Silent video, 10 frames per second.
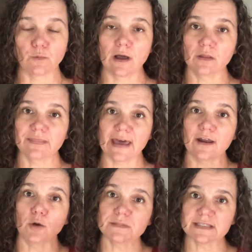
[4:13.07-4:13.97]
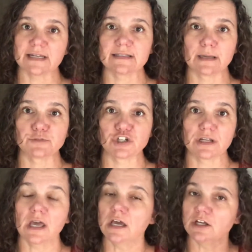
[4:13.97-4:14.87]
Well, that homestead
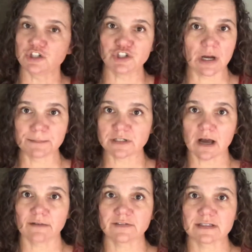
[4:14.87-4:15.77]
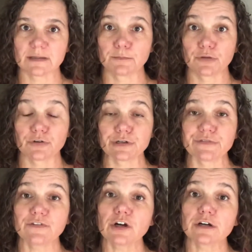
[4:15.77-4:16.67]
exemption jumped off December
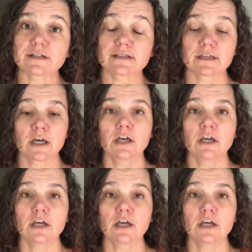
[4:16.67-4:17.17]
31st,